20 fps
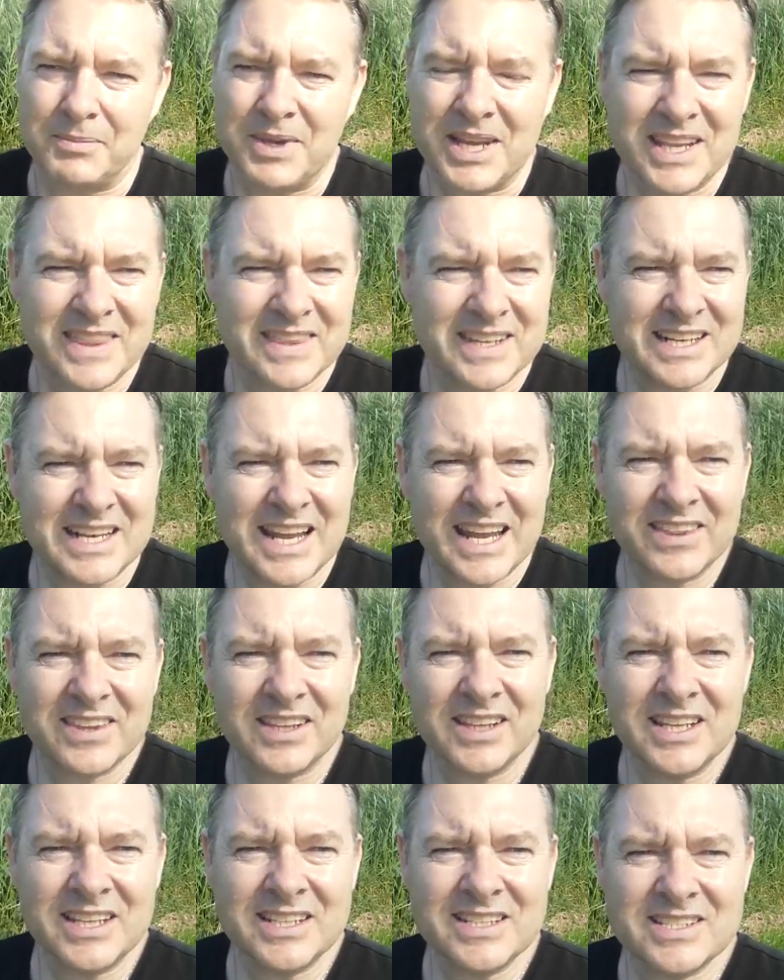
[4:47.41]
In the
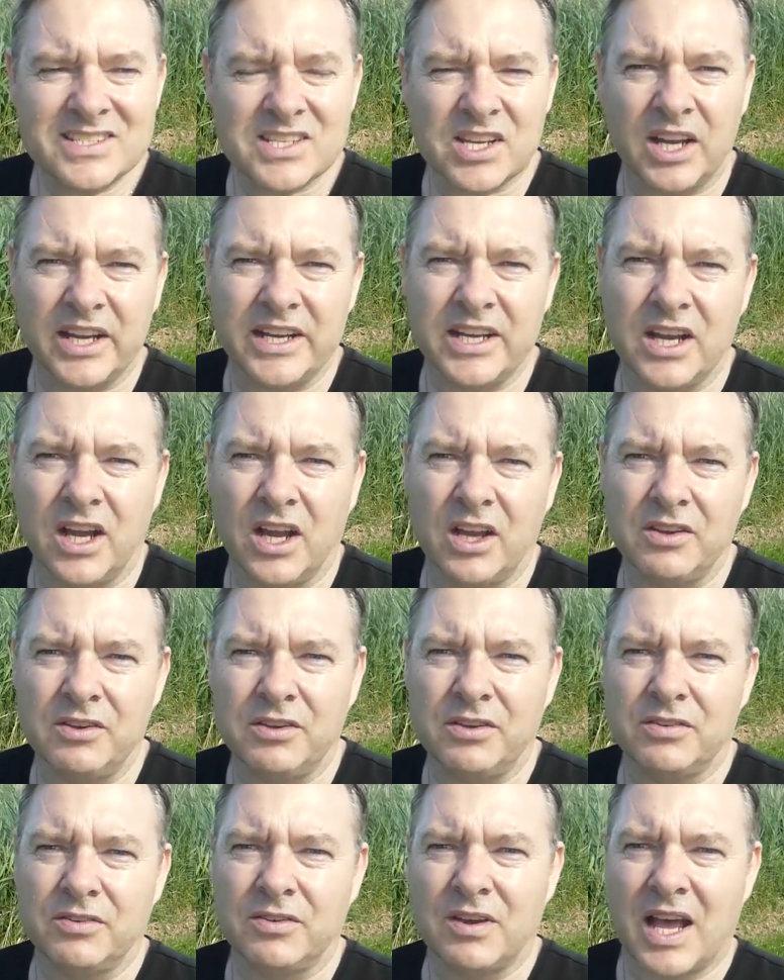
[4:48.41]
Netherlands, I know